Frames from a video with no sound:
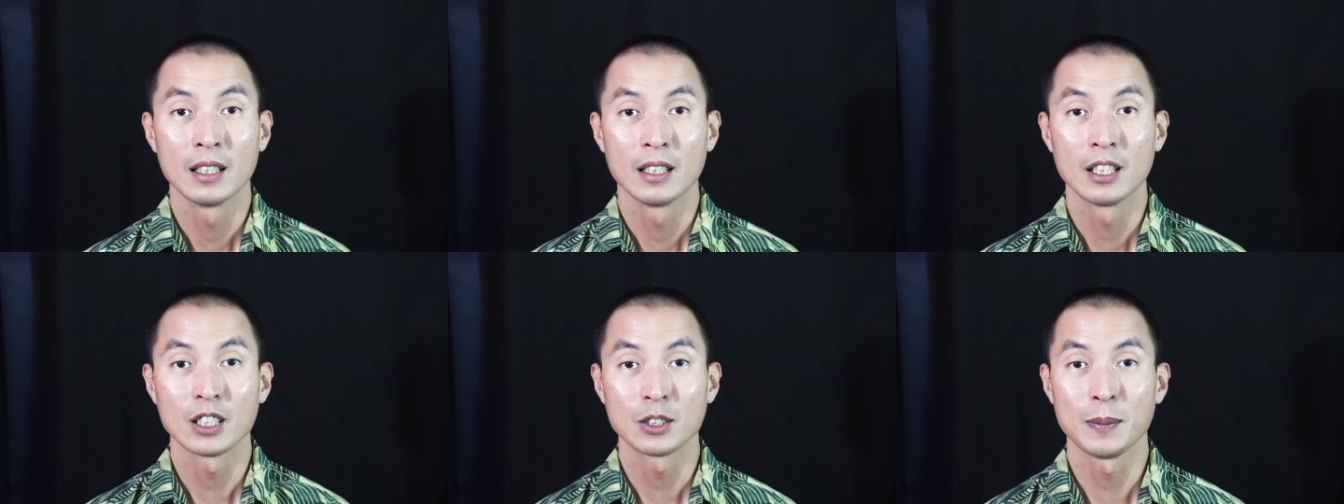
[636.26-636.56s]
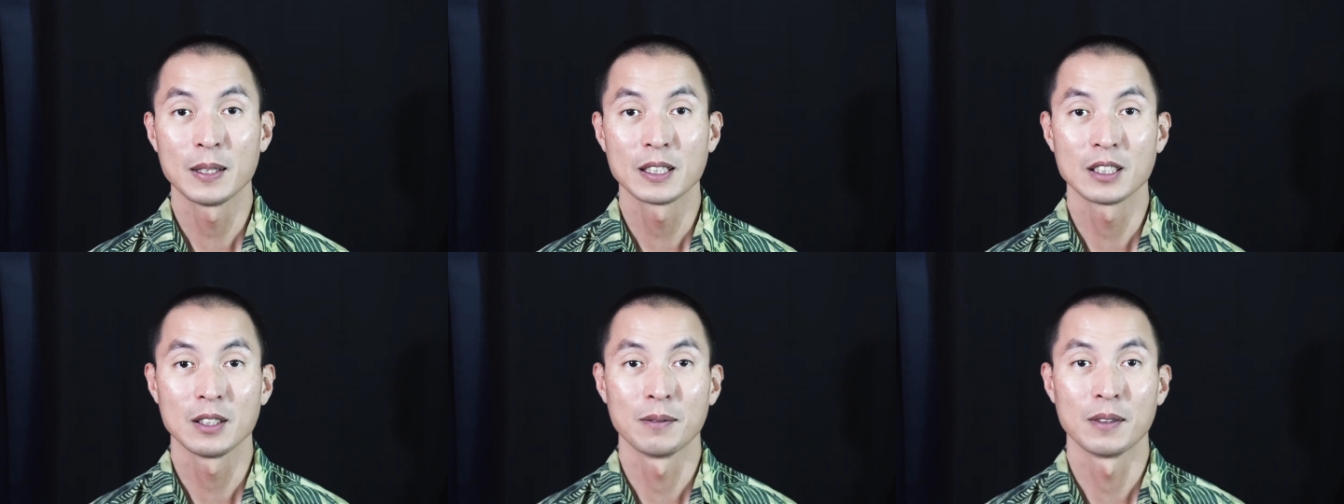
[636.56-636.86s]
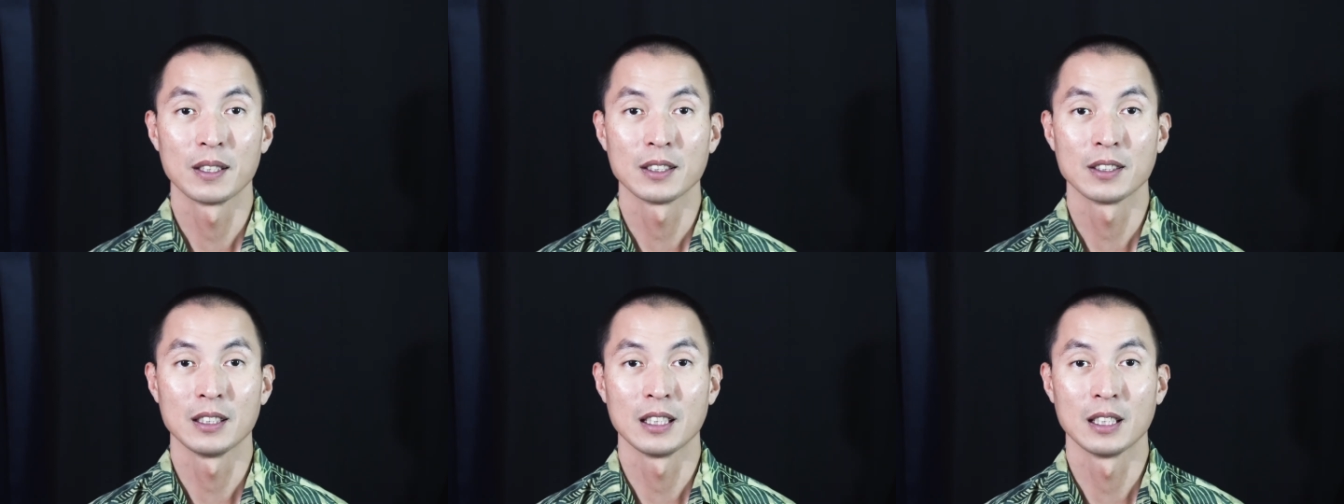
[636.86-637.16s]
This makes
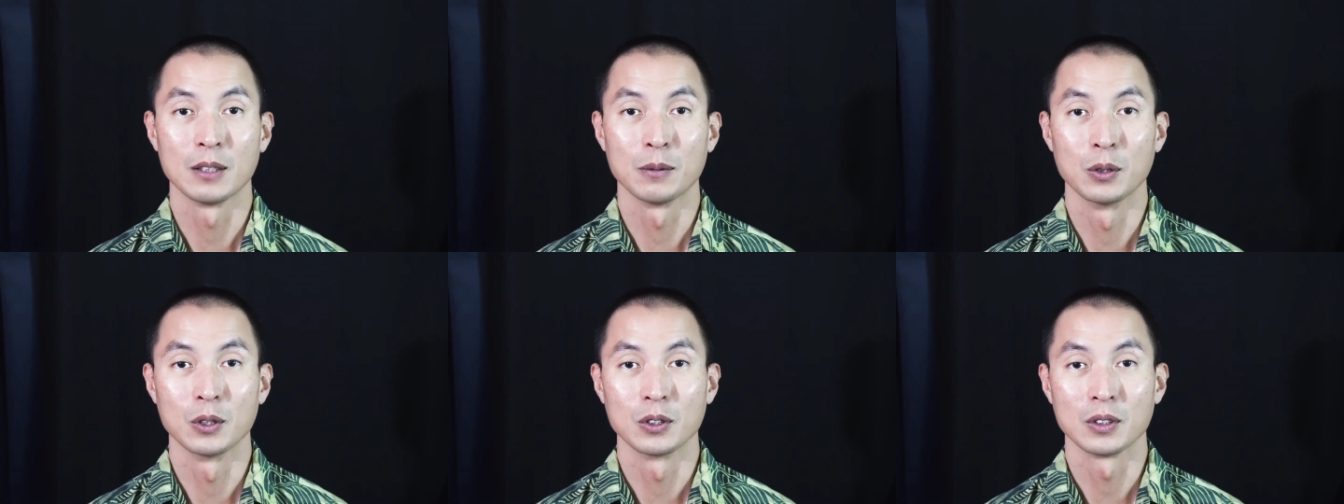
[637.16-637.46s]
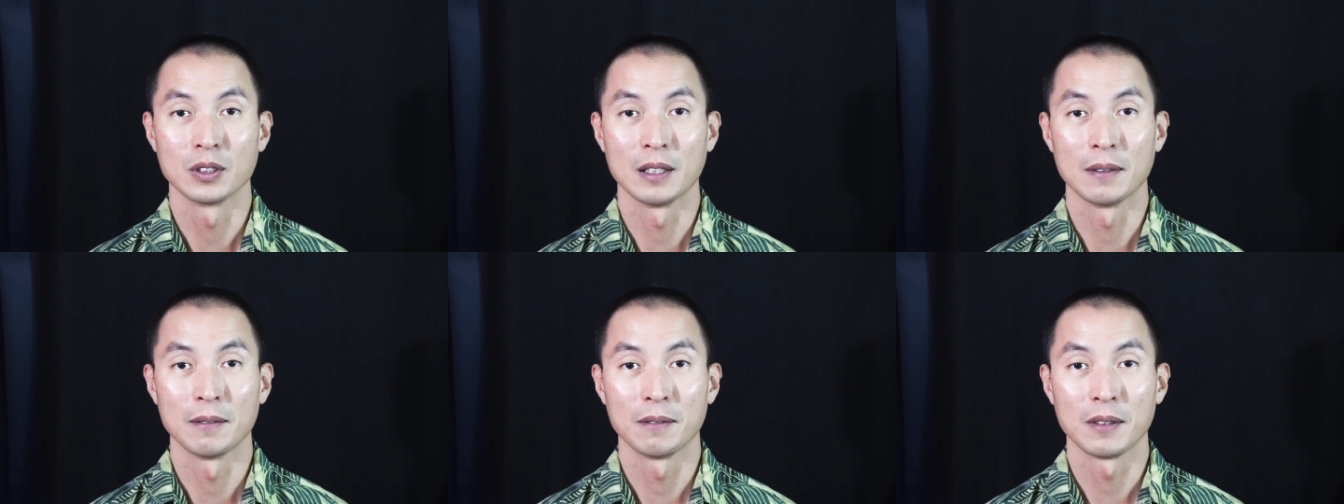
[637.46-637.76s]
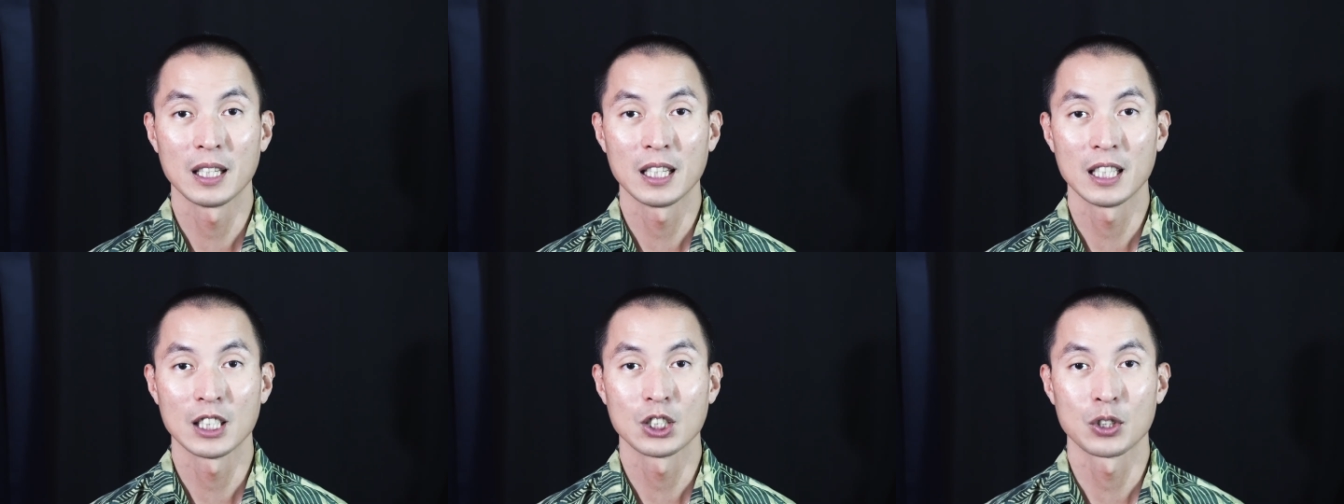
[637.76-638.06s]
investing in real estate
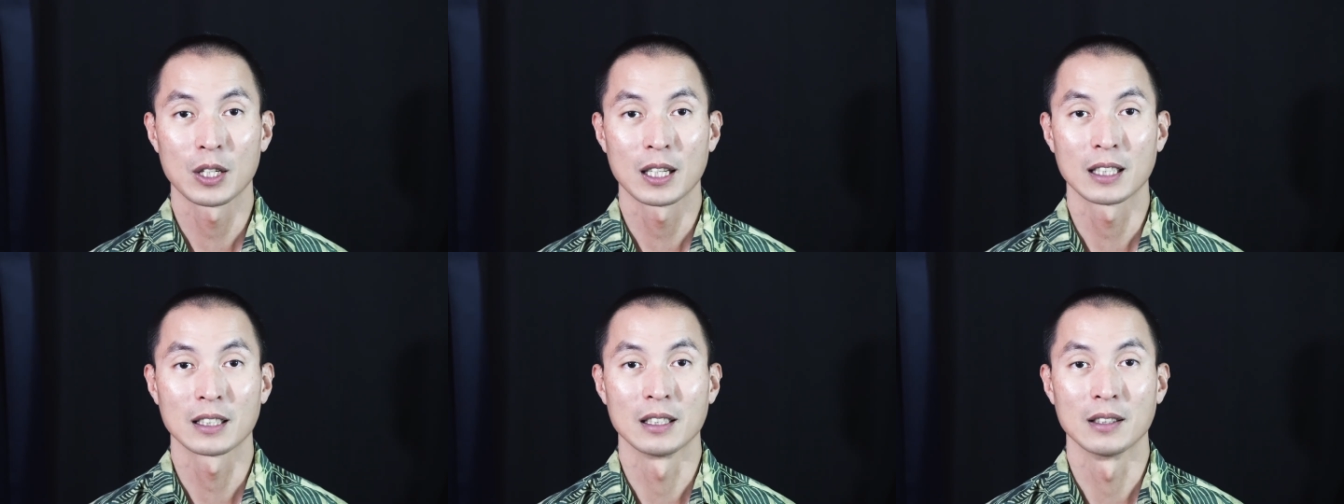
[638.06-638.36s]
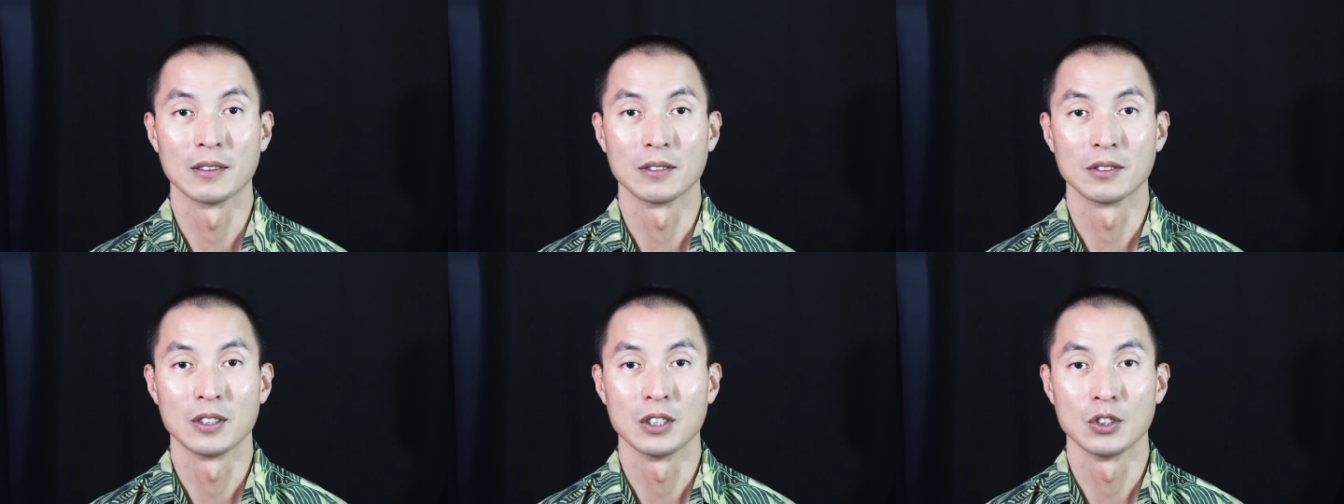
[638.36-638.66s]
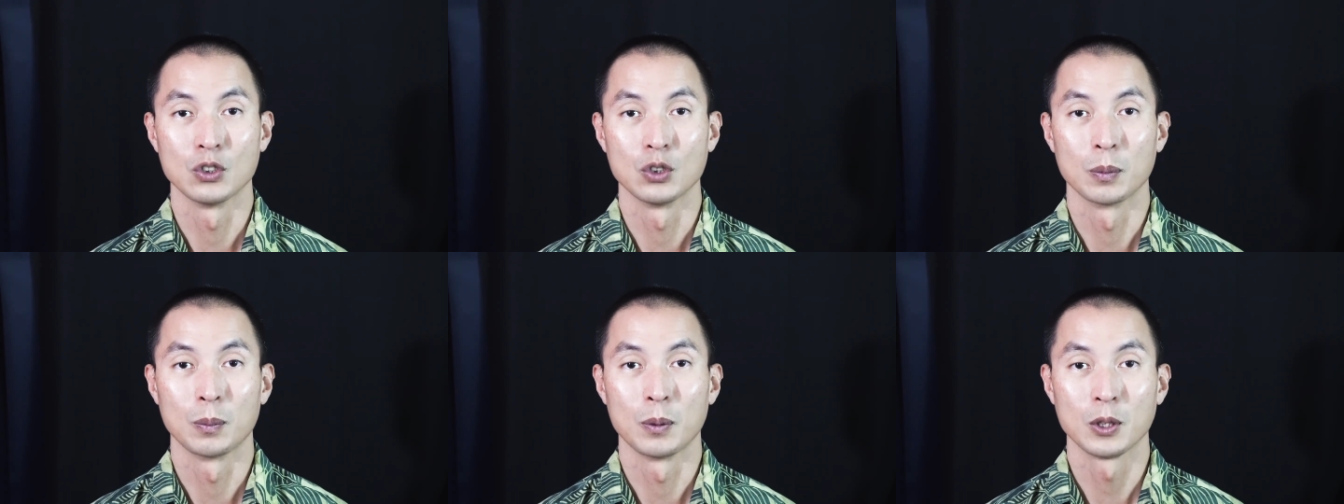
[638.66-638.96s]
very attractive
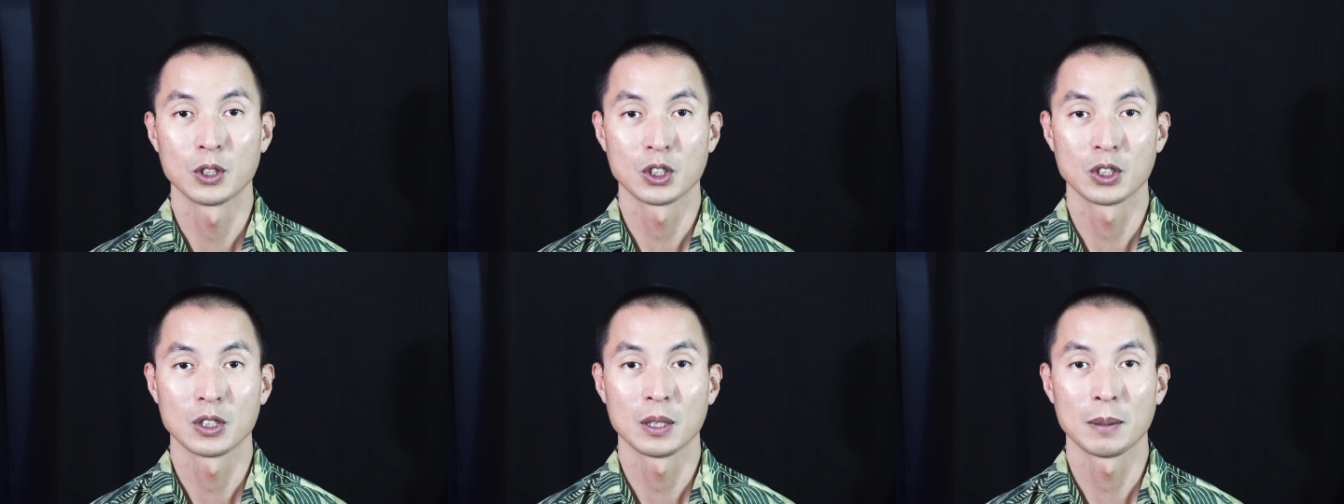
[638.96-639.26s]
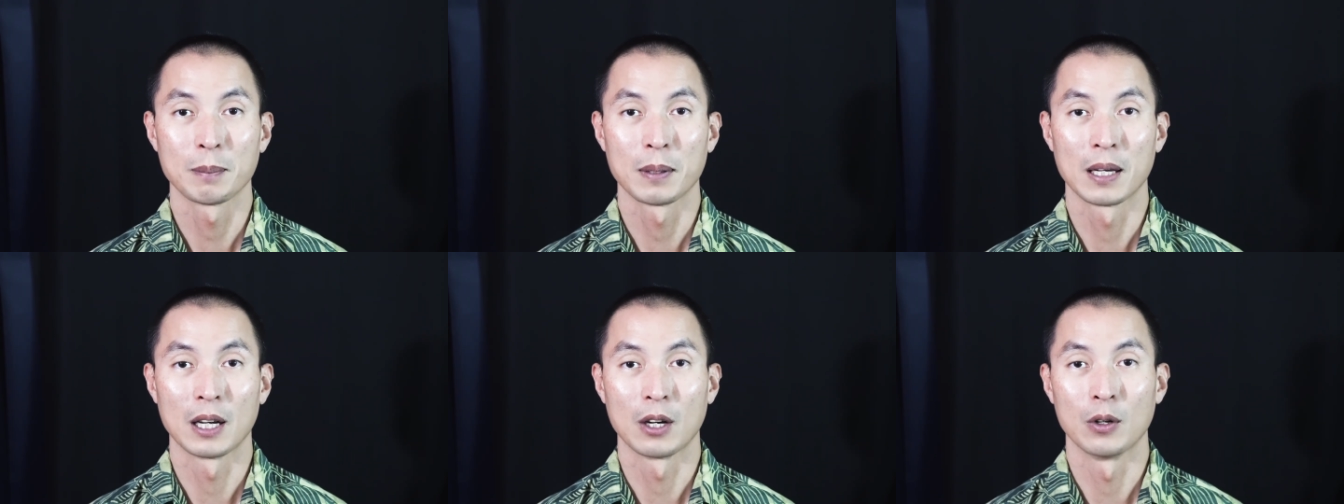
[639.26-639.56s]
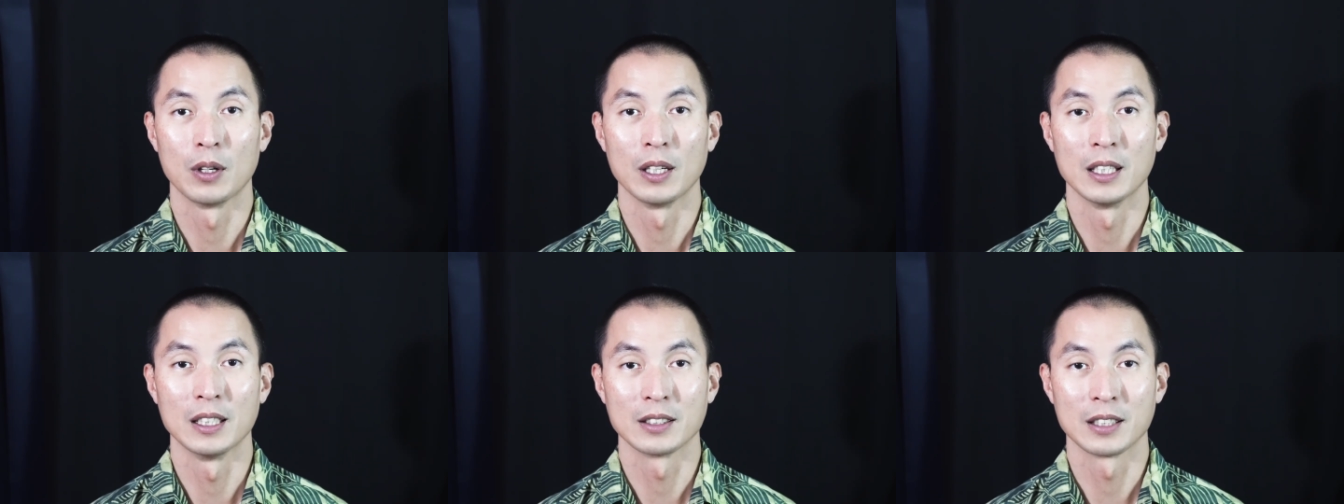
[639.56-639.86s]
since your purchasing
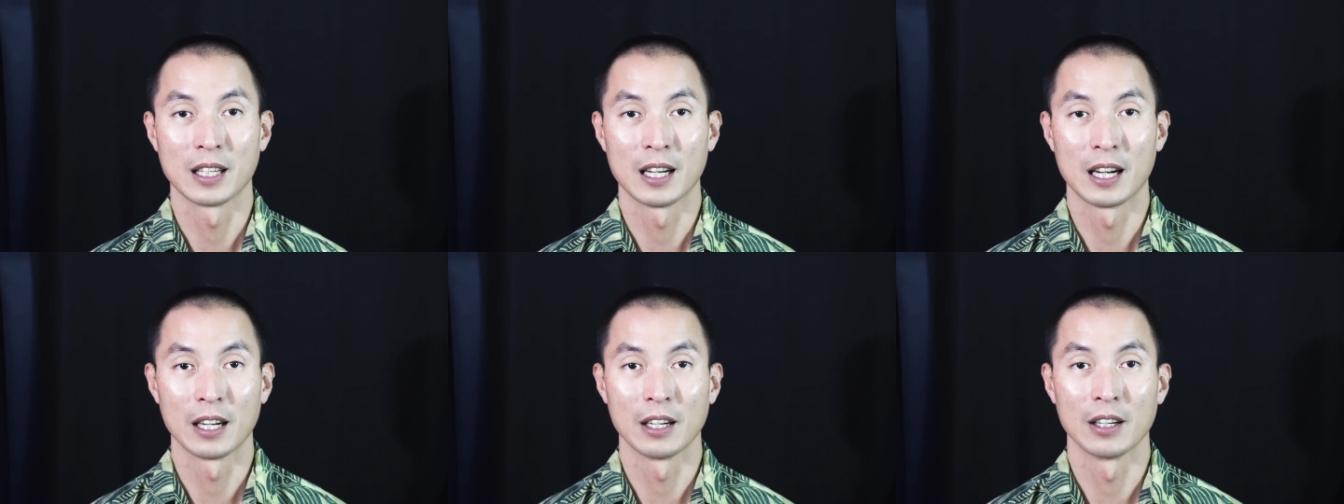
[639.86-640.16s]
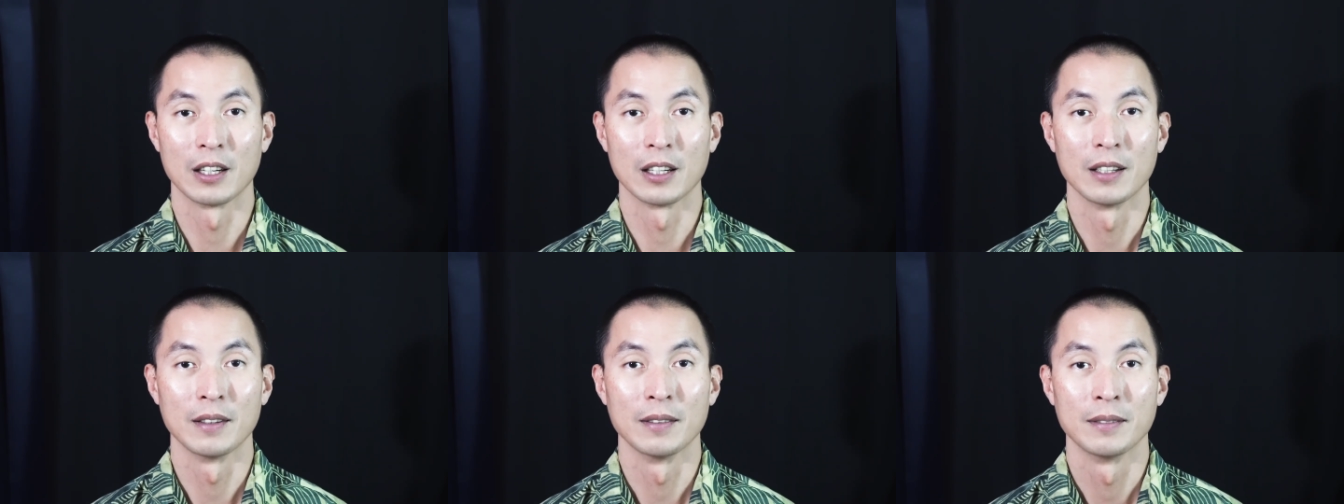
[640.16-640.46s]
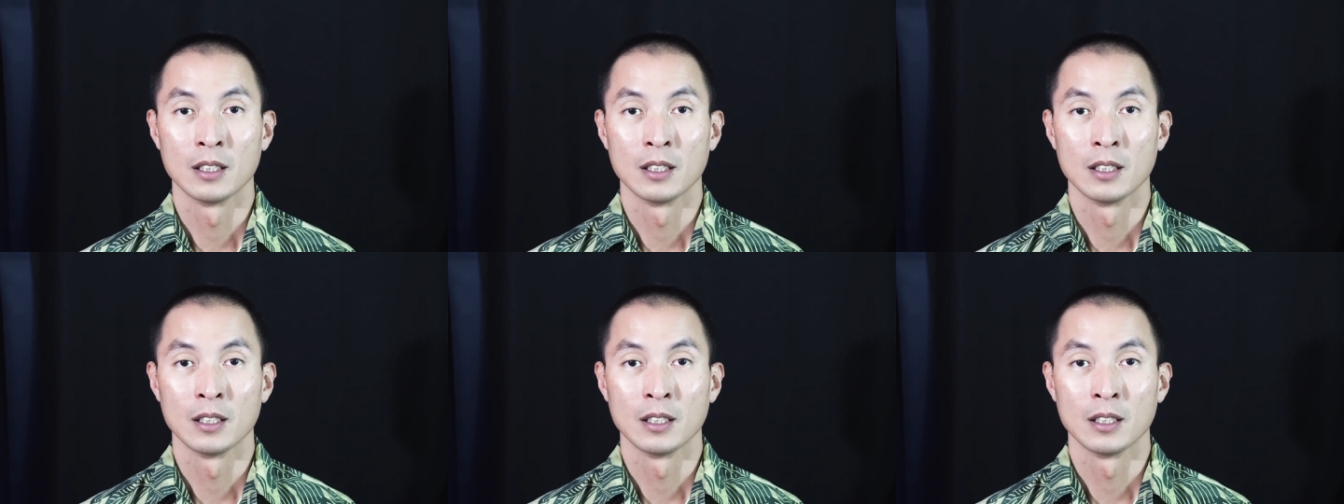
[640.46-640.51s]
power is higher.